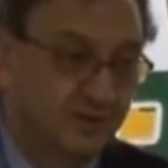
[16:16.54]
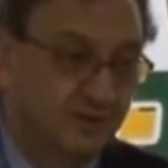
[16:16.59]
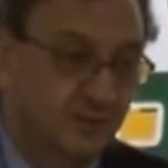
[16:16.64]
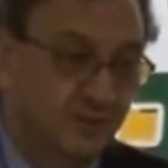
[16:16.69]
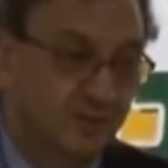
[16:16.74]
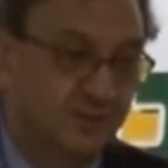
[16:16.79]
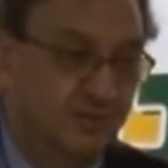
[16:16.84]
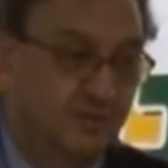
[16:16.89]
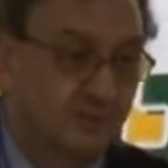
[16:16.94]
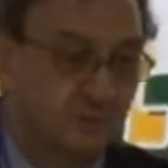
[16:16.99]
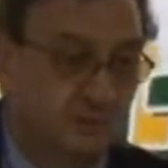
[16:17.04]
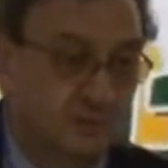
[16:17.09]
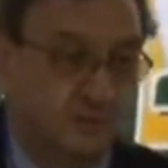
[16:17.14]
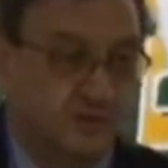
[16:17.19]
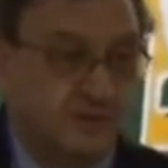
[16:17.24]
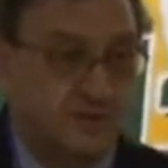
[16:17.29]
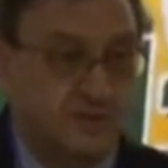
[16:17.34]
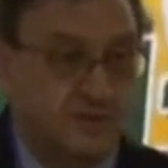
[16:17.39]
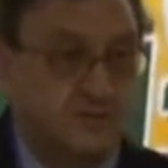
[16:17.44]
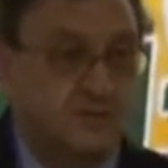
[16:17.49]
With
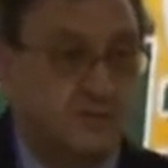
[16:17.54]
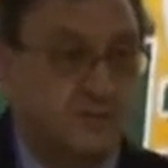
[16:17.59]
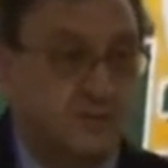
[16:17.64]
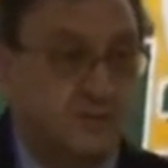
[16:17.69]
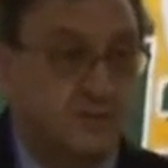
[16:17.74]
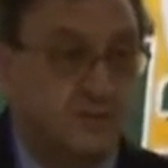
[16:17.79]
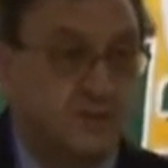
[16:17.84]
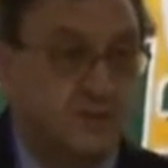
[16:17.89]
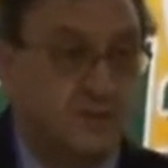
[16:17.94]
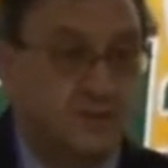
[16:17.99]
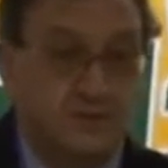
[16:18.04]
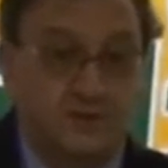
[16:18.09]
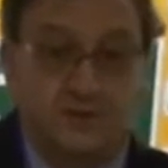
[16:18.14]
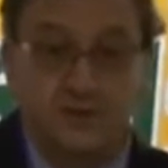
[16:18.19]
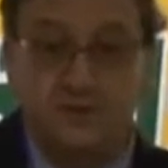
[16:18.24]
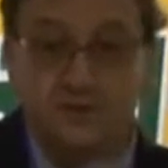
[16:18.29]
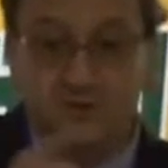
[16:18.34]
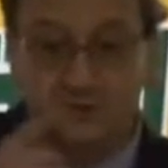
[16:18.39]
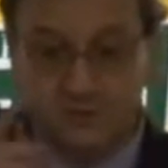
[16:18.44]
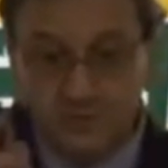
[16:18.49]
the CVC being
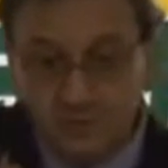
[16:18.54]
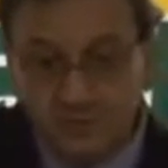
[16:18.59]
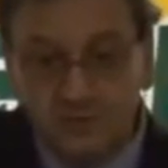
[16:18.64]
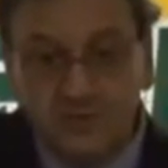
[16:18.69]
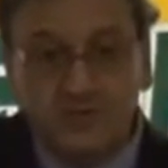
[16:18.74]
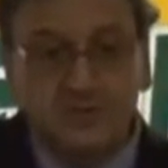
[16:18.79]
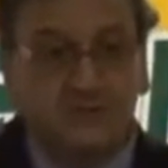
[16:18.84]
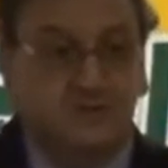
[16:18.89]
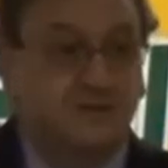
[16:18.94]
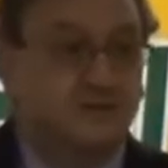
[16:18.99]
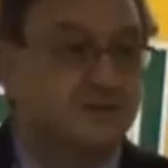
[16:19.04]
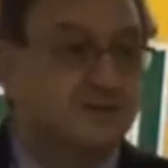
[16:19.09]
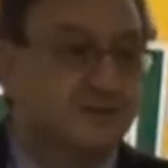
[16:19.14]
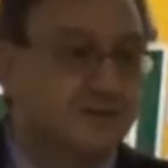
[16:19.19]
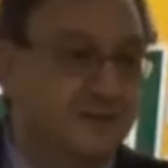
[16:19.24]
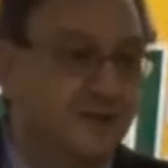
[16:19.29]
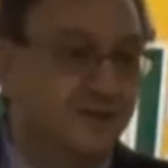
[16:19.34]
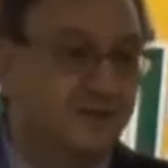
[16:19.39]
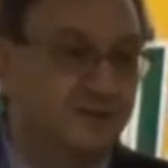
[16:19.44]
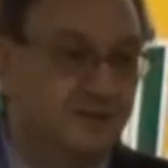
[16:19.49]
earlier, you say this
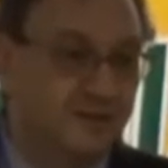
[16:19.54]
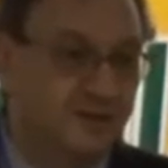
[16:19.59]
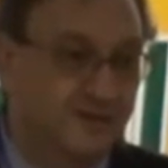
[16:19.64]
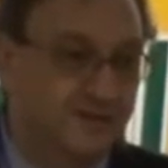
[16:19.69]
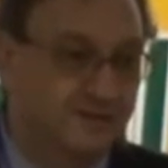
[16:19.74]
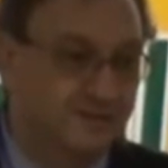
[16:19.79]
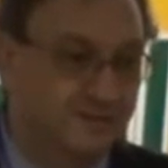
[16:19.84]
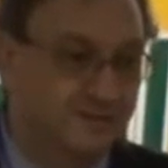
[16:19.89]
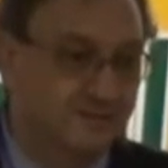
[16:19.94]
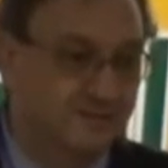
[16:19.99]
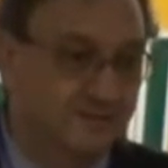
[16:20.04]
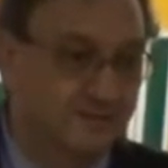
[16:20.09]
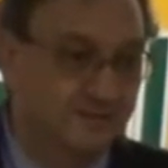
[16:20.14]
is line related.